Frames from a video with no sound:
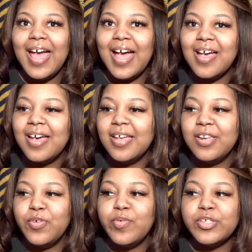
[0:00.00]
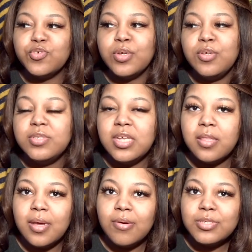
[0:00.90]
i do enjoy using
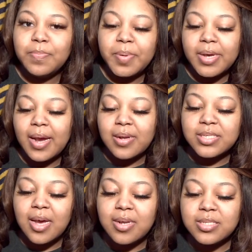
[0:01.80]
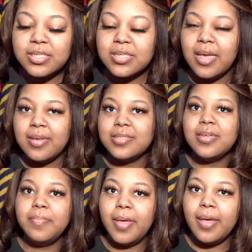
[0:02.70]
those but i decided to take a
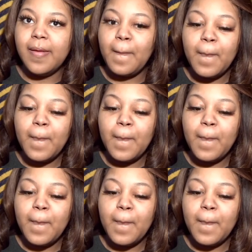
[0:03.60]
step back